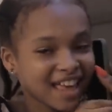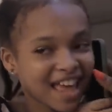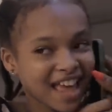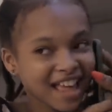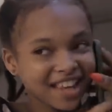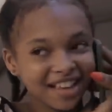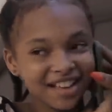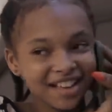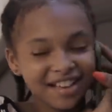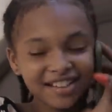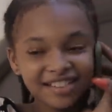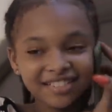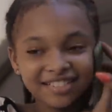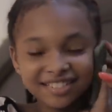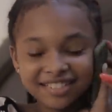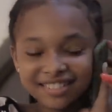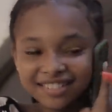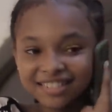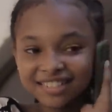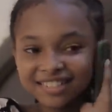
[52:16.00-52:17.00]

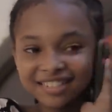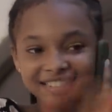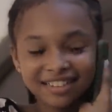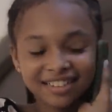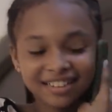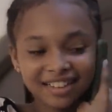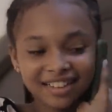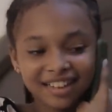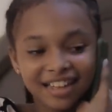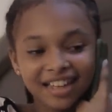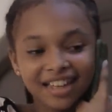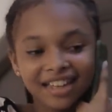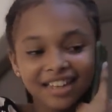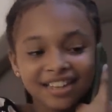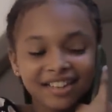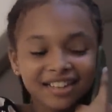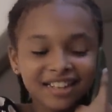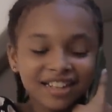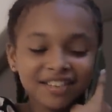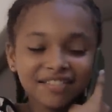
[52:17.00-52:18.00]
Hello.
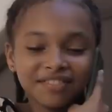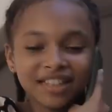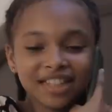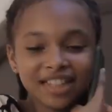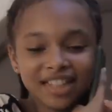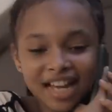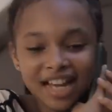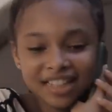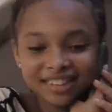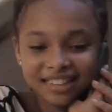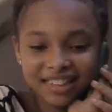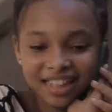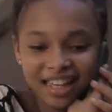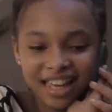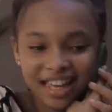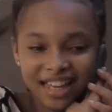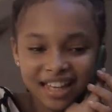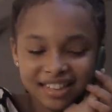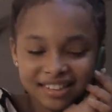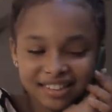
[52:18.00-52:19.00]
Good evening, Auntie
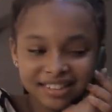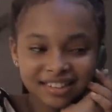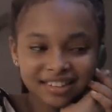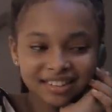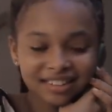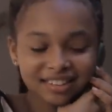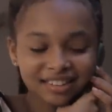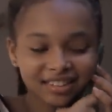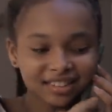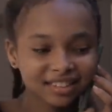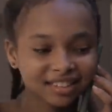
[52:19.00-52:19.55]
Kate.